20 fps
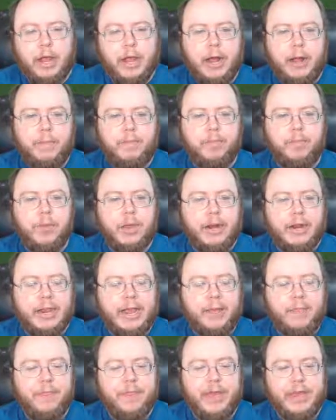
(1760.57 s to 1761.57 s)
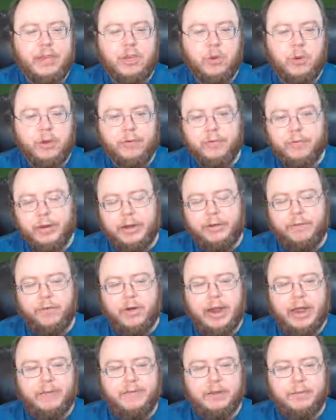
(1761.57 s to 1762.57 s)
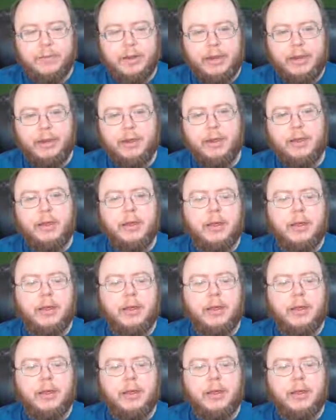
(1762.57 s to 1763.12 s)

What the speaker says: But again, thank you everybody for having me.